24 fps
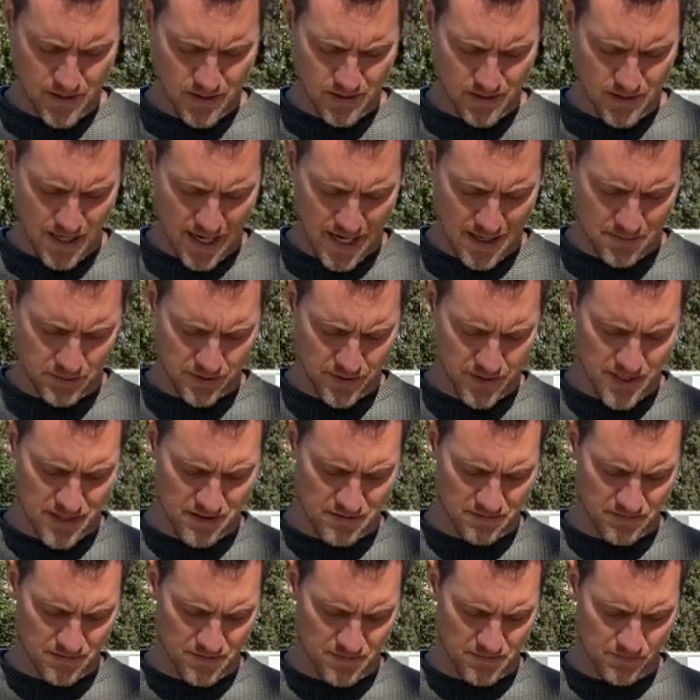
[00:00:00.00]
I
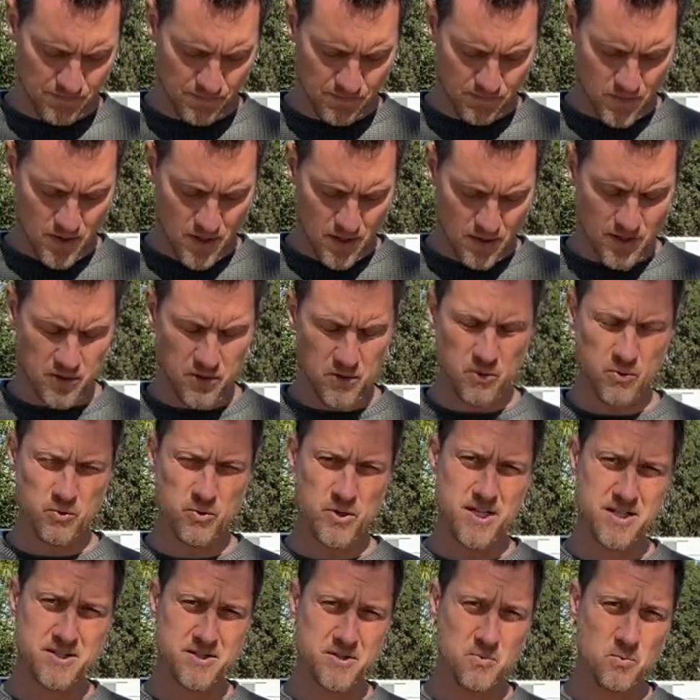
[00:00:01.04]
believe that the
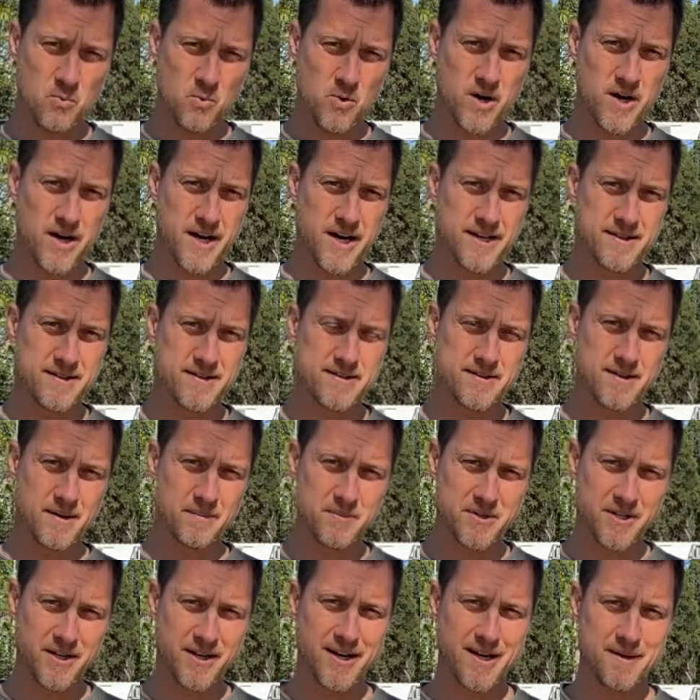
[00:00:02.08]
reason why
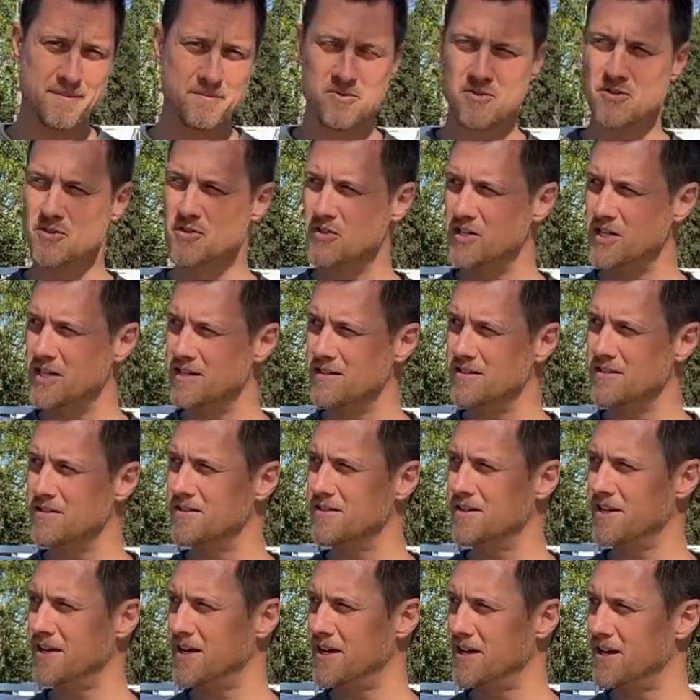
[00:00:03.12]
sometimes
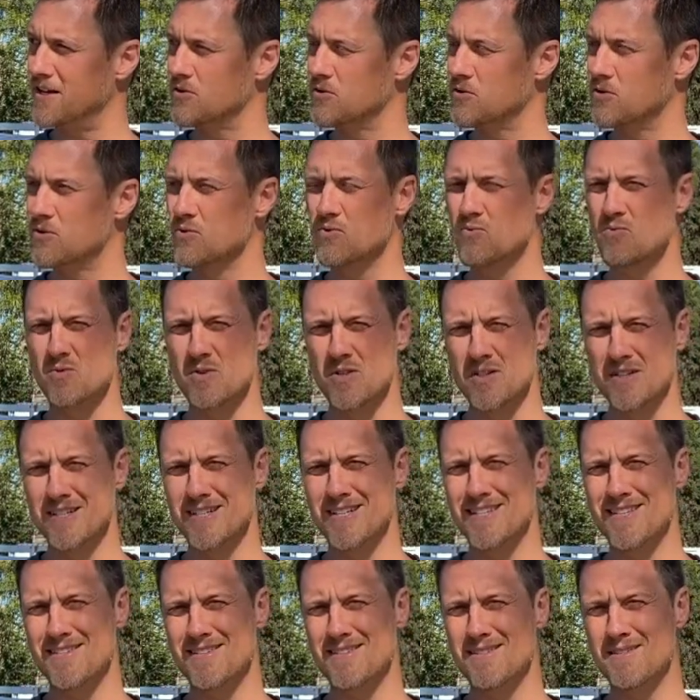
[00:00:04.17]
Jesus answers
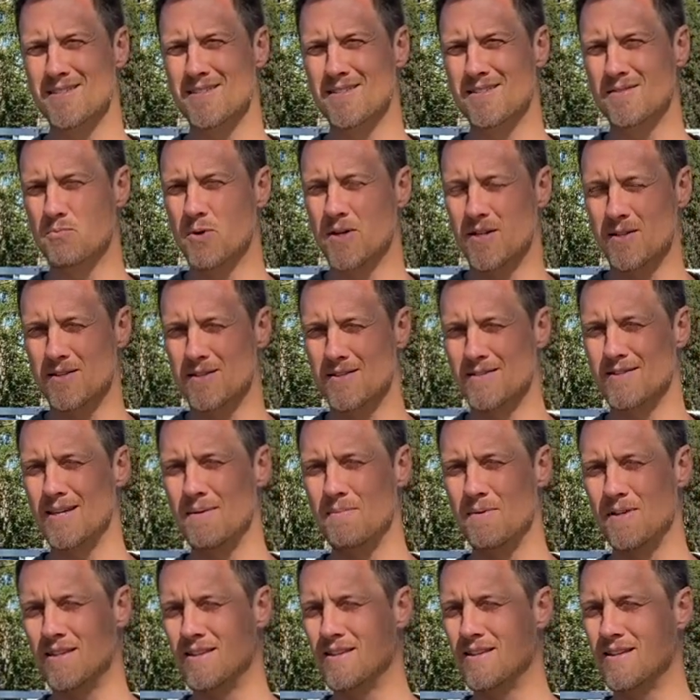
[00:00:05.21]
really what
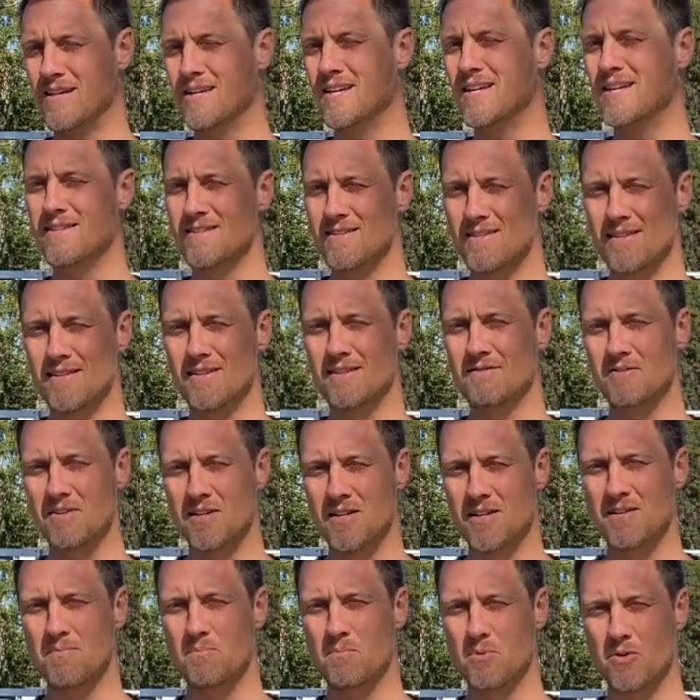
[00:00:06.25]
seemingly like
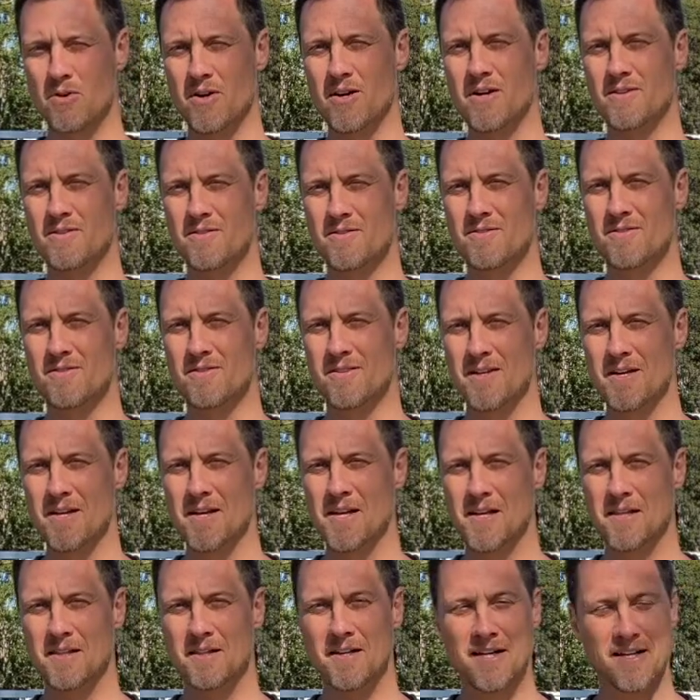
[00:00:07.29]
insignificant prayers,
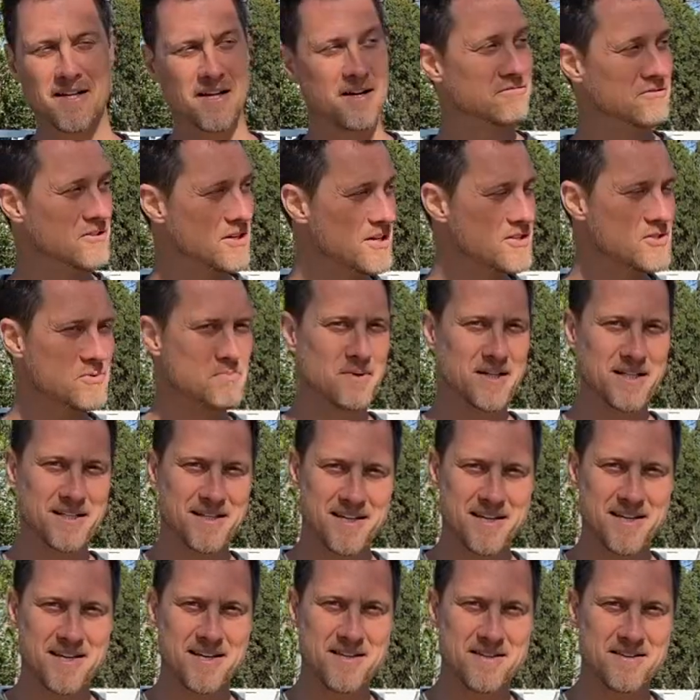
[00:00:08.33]
like I've lost my
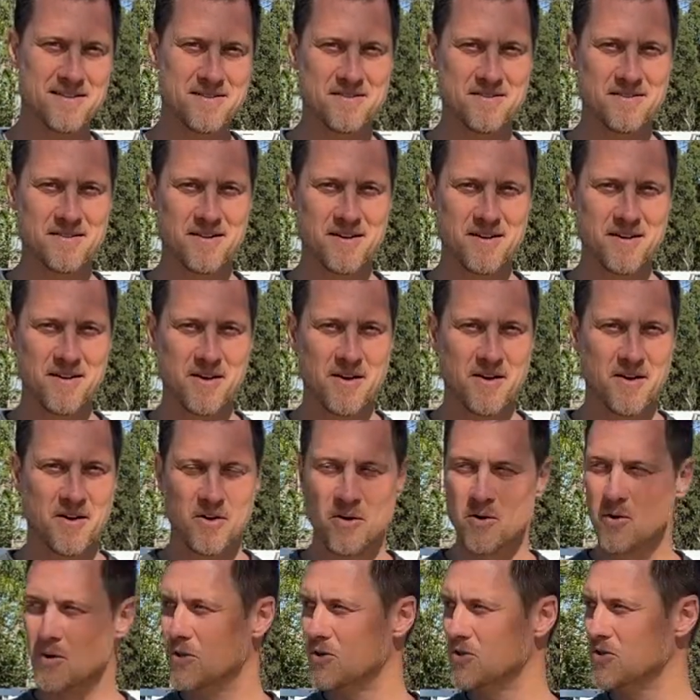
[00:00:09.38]
keys,
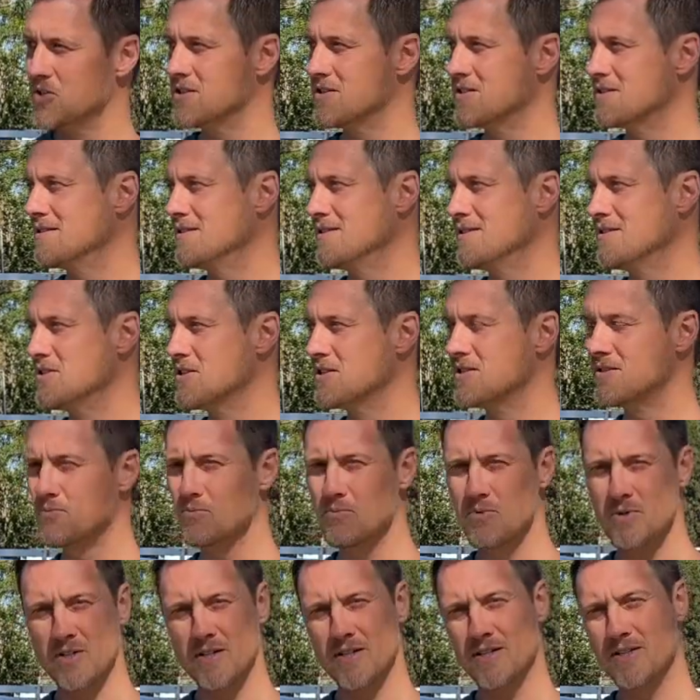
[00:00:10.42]
or just
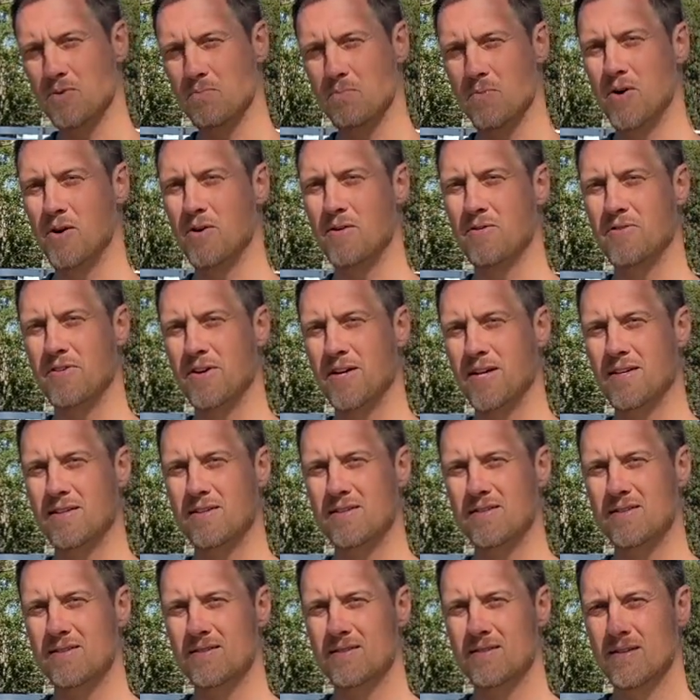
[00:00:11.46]
really small
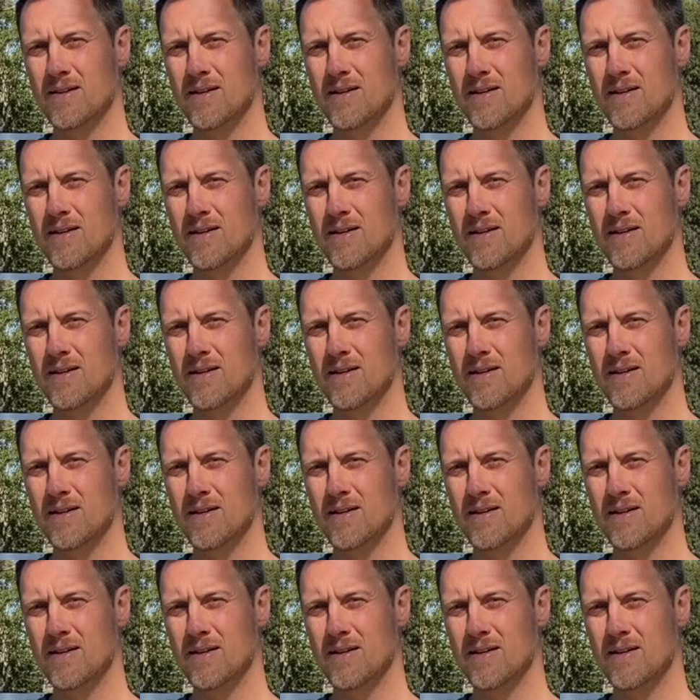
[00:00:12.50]
things,